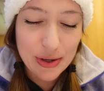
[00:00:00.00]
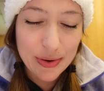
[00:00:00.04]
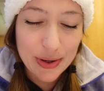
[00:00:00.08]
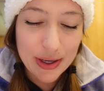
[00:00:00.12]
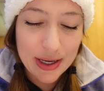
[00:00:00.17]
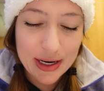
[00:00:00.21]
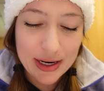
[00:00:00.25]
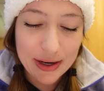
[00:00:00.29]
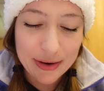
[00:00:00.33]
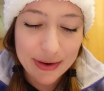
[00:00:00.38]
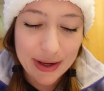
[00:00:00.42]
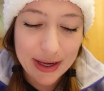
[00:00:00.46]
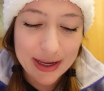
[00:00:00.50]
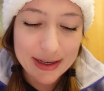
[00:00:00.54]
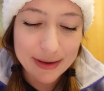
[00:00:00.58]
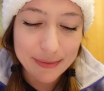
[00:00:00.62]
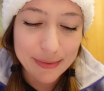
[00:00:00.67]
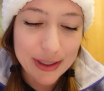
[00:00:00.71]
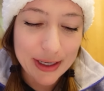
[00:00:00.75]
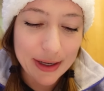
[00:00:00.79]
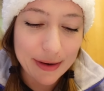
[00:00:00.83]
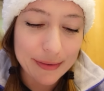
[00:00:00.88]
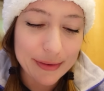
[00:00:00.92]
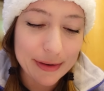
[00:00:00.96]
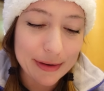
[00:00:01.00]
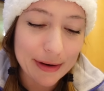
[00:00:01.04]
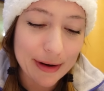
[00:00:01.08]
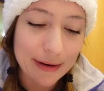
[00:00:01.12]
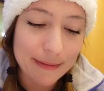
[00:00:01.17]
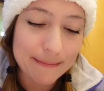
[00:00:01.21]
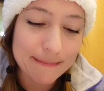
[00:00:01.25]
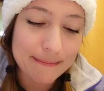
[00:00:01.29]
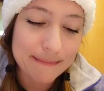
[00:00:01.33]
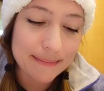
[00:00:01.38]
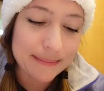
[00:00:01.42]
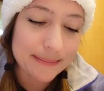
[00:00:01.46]
so good. Okay, here we go, here we go.
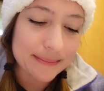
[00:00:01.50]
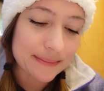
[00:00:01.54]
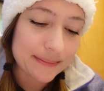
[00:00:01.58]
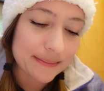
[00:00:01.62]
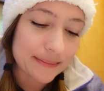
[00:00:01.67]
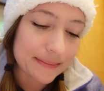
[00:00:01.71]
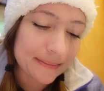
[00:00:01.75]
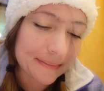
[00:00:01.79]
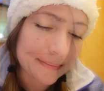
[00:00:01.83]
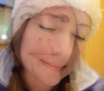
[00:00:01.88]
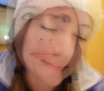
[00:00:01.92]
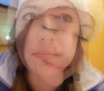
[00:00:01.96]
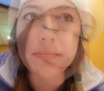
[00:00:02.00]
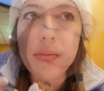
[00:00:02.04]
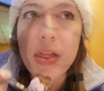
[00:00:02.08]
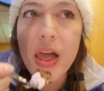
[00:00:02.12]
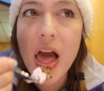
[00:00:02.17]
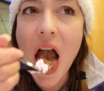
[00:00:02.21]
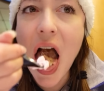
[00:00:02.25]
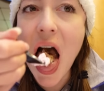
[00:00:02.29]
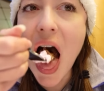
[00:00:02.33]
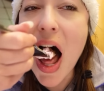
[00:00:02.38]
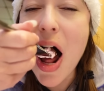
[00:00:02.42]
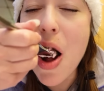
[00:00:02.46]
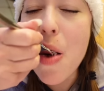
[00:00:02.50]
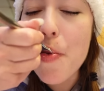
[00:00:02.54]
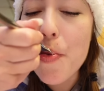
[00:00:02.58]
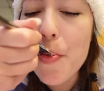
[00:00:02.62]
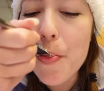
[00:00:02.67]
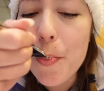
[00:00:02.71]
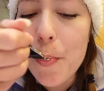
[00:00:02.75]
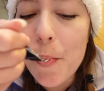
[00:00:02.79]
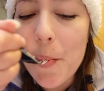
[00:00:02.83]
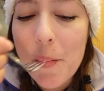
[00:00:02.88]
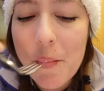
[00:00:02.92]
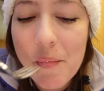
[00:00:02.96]

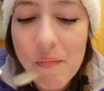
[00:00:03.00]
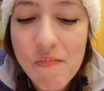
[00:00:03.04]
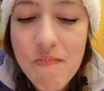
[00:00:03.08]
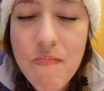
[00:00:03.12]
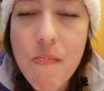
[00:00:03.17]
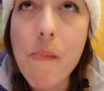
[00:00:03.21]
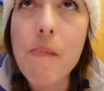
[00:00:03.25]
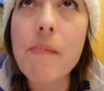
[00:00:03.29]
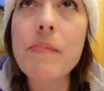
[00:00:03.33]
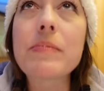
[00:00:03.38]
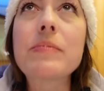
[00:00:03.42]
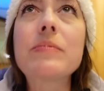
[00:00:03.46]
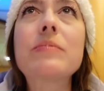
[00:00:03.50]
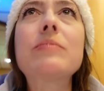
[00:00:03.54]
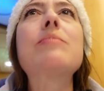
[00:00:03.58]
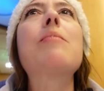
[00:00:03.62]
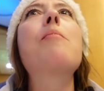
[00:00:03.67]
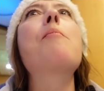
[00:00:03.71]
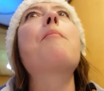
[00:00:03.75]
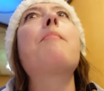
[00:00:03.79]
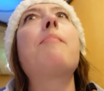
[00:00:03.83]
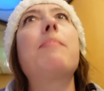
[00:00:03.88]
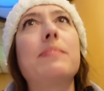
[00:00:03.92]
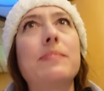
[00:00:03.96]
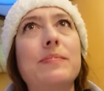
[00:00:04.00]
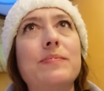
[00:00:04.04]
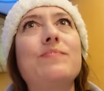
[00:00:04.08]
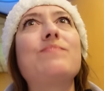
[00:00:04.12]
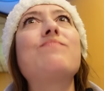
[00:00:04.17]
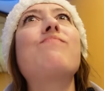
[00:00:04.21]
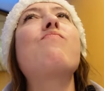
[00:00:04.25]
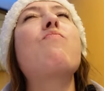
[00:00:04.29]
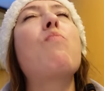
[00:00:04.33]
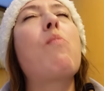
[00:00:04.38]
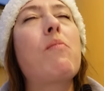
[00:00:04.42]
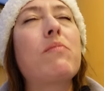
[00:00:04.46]
Do you like it? Mm-hmm.
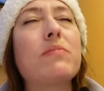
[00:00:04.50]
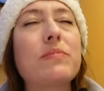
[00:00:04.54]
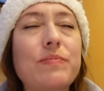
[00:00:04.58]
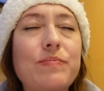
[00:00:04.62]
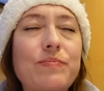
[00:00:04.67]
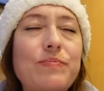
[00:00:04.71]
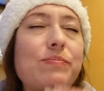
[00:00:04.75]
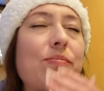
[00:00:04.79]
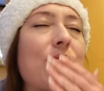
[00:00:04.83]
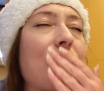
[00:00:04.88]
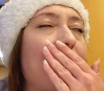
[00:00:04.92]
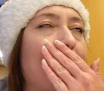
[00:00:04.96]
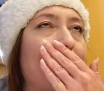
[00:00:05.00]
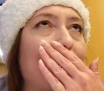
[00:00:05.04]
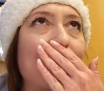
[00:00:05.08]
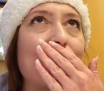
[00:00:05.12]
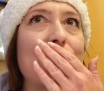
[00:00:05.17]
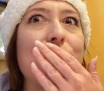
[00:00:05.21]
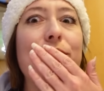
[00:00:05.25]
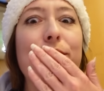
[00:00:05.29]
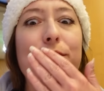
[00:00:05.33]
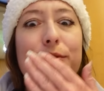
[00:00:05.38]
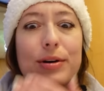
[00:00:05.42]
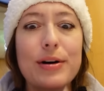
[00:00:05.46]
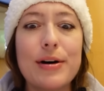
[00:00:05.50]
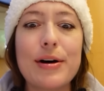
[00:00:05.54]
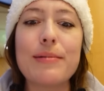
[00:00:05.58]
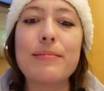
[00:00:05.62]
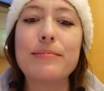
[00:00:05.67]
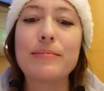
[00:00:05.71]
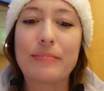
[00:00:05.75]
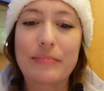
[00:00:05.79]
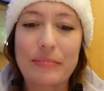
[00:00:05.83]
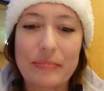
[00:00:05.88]
It's mm-hmm. so good.